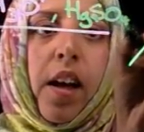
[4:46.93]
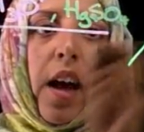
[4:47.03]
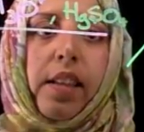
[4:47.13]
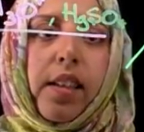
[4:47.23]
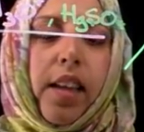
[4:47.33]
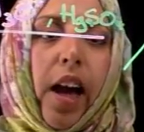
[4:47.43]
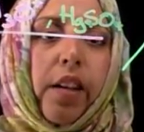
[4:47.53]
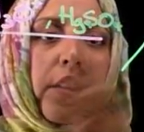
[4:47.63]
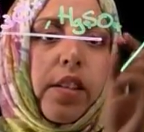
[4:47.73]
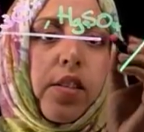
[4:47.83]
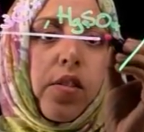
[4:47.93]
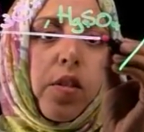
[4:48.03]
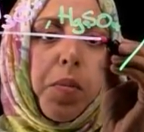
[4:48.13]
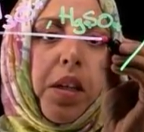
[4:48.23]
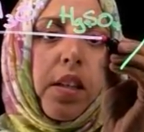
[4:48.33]
as a catalyst to
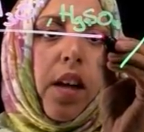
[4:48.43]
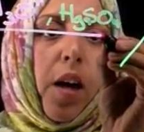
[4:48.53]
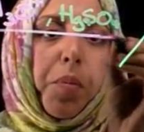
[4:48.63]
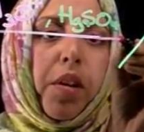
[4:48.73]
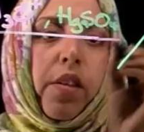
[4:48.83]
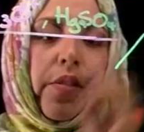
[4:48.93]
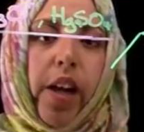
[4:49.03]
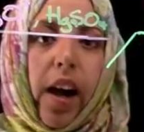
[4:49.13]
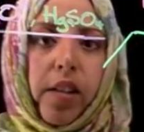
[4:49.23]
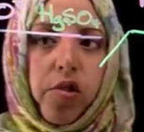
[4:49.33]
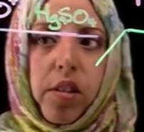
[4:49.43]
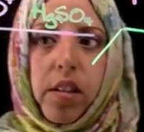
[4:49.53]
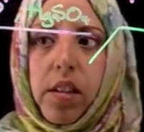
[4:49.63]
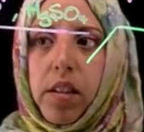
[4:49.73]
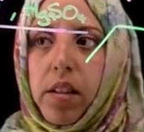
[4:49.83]
speed up the
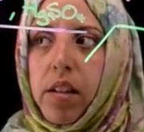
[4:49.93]
reaction.